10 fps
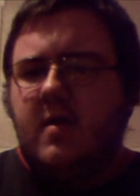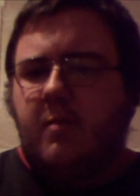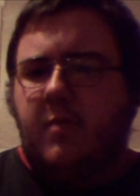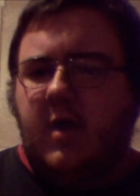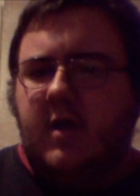
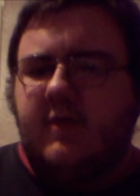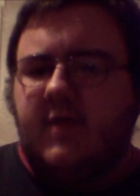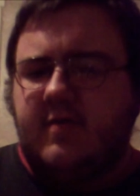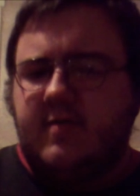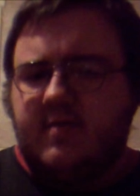but
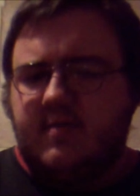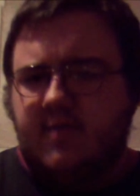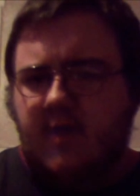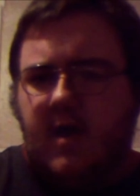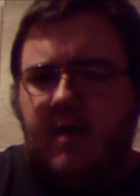this is
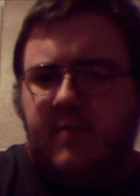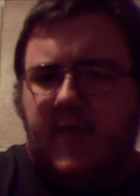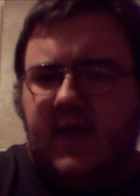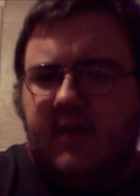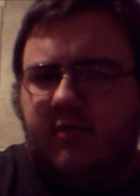uh,
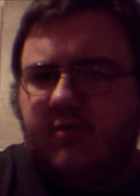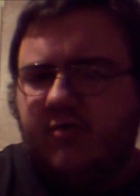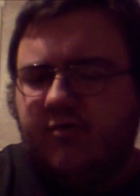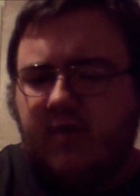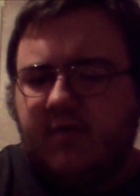made
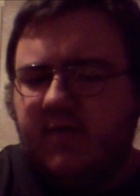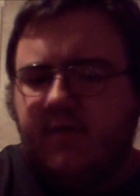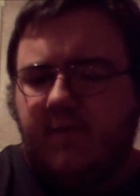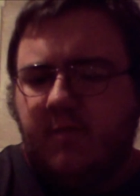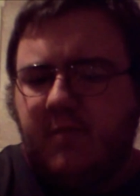strictly
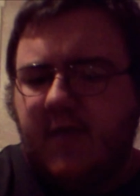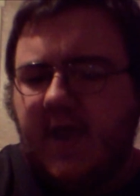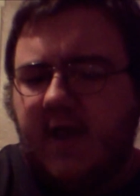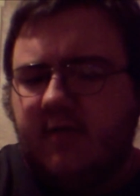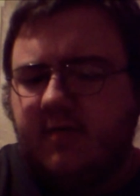from
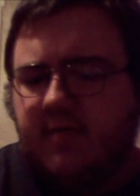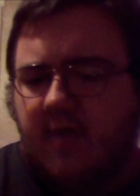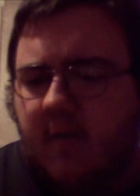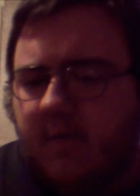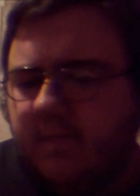pears
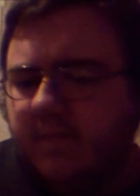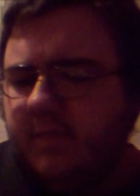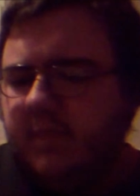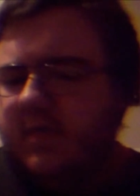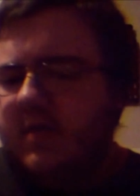so
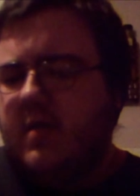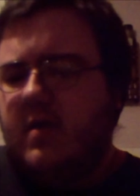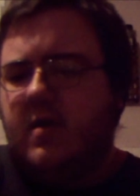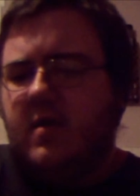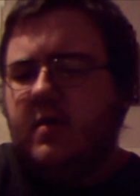
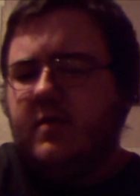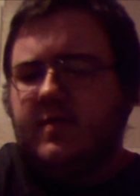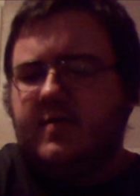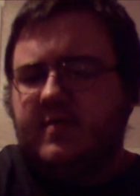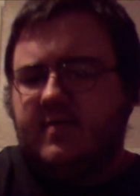
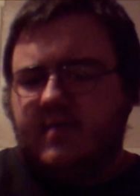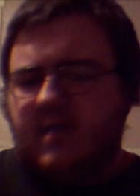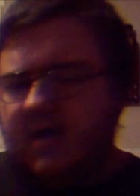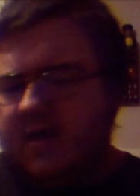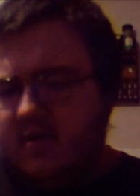this is
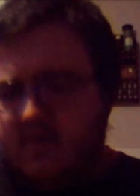uh,